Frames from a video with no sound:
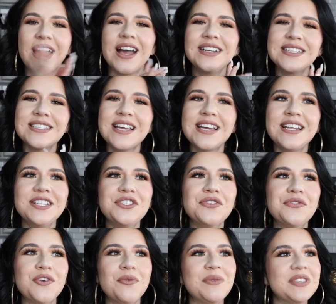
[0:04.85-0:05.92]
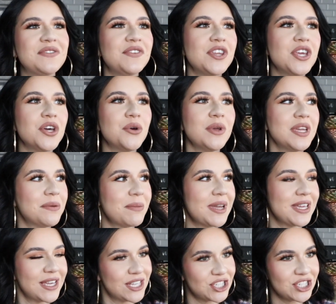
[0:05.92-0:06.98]
I decided to film this video in
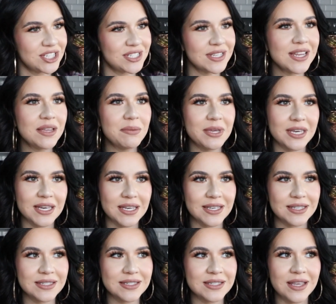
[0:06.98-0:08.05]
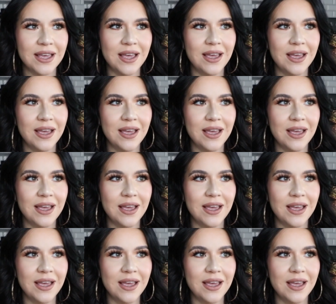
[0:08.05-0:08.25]
my kitchen today because